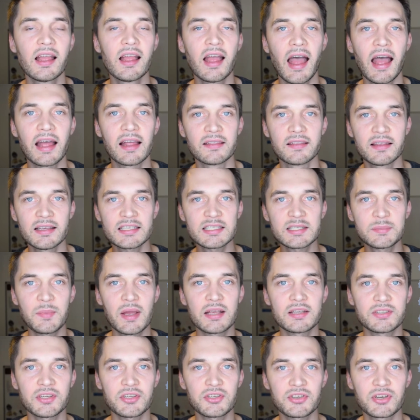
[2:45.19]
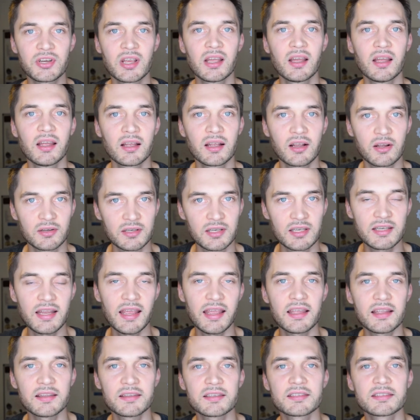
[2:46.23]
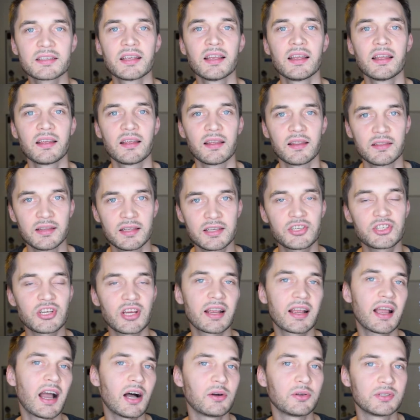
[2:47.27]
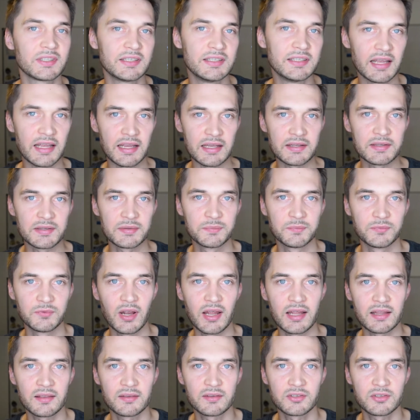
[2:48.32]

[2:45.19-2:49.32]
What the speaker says: and this message contains the checkout date, right?